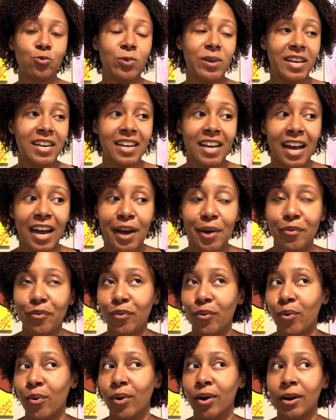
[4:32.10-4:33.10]
Ouidad
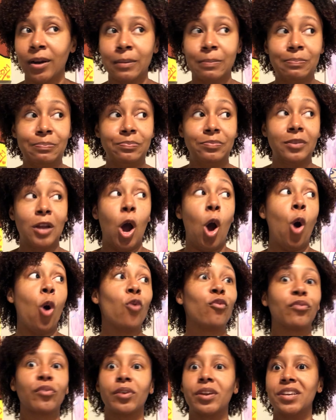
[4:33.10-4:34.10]
for
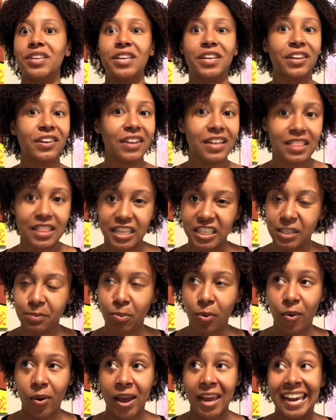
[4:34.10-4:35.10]
over a year at this
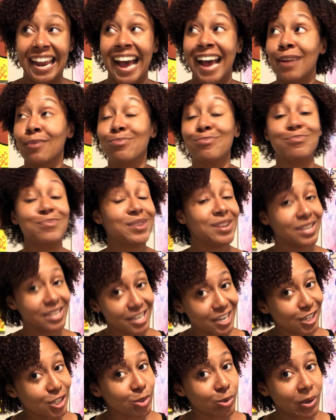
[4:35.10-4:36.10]
point. I
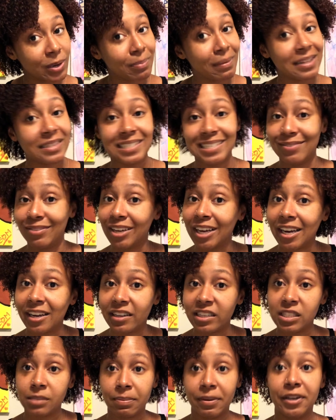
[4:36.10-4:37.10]
really enjoyed my DevaCut
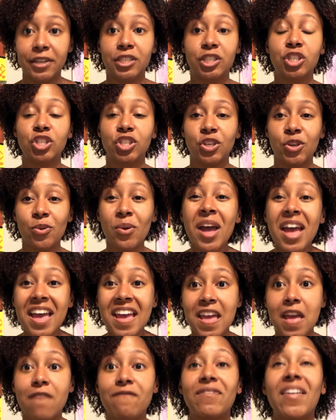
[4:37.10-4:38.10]
experience too.
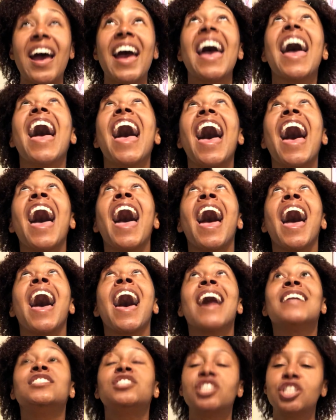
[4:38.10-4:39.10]
If I
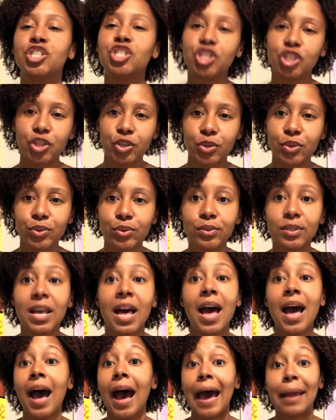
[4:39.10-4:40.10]
had to choose,
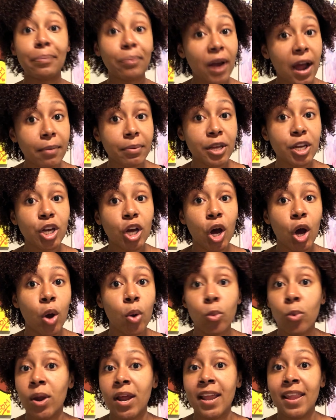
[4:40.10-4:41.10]
I'd probably
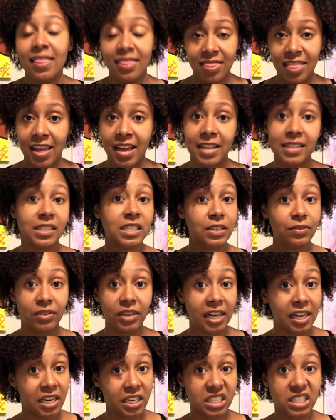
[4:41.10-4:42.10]
go with the
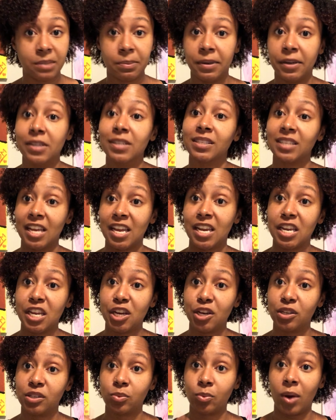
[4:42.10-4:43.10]
DevaCut experience, and
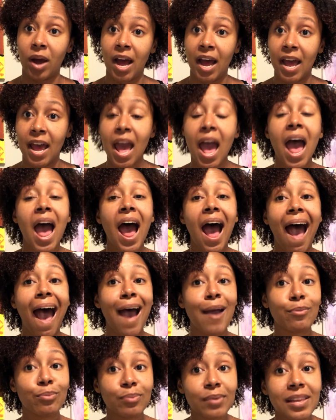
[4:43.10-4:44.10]
here's why.
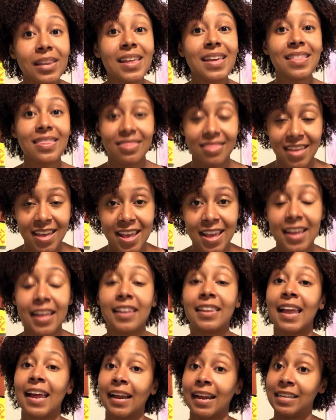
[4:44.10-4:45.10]
I really think,
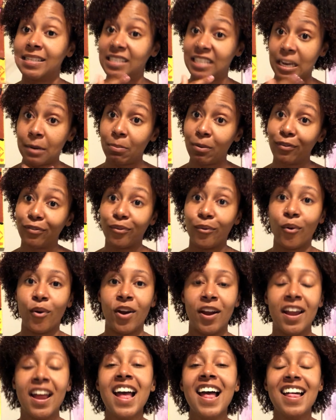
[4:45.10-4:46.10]
like I said
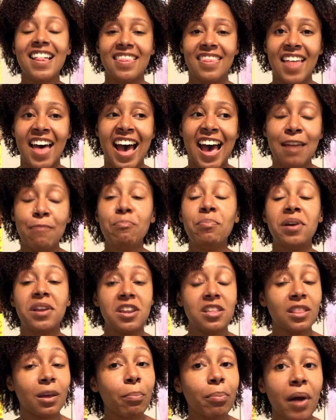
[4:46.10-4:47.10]
before, that
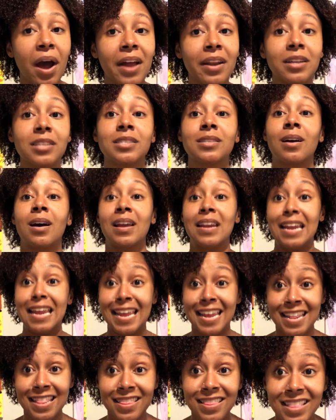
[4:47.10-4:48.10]
putting the products on
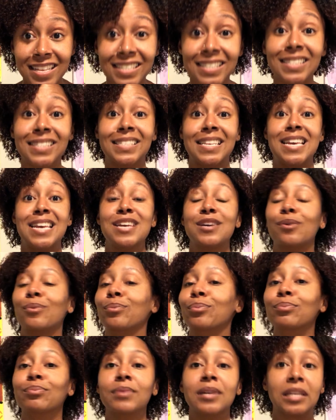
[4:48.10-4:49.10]
in the sink
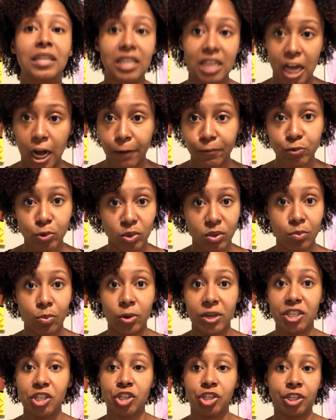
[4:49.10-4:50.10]
really helped with
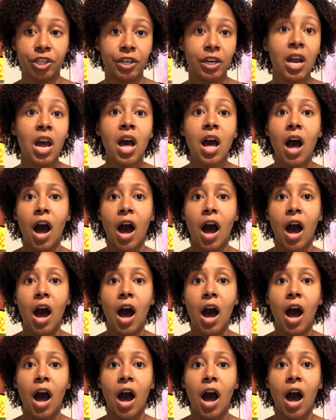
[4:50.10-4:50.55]
moisture.